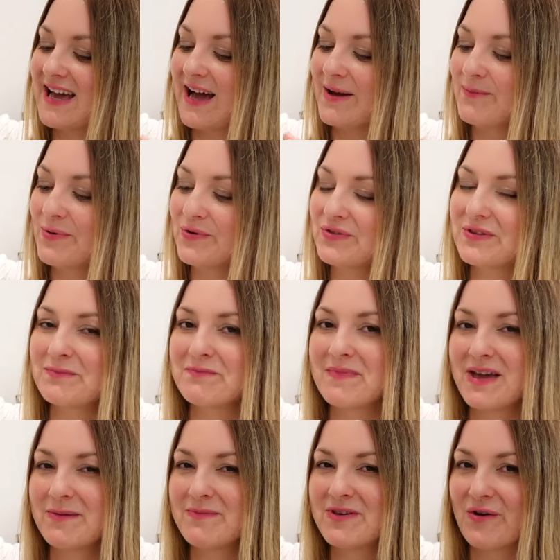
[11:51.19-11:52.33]
I bought them
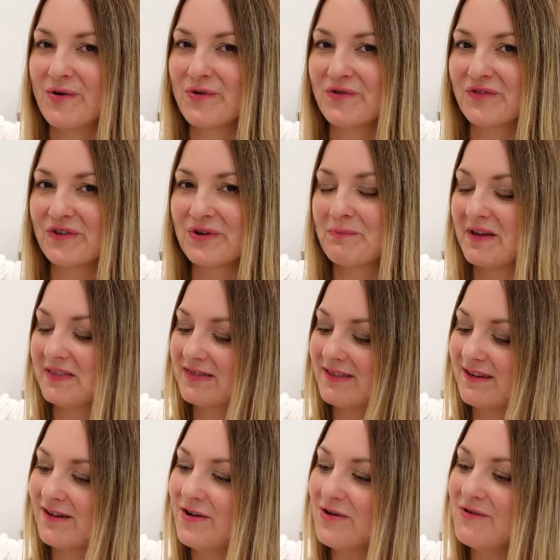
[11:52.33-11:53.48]
maybe over a month
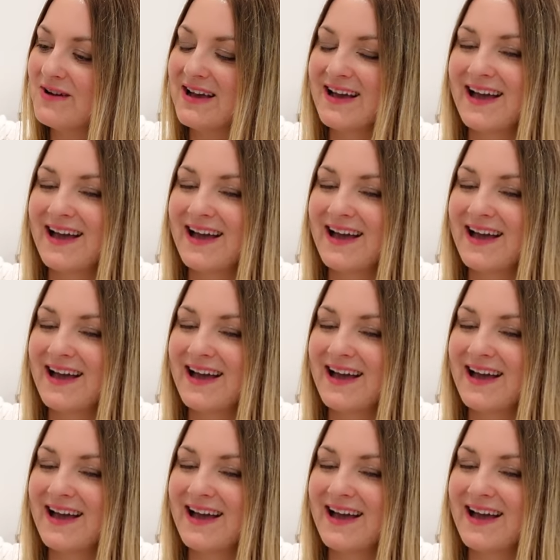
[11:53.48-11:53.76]
ago.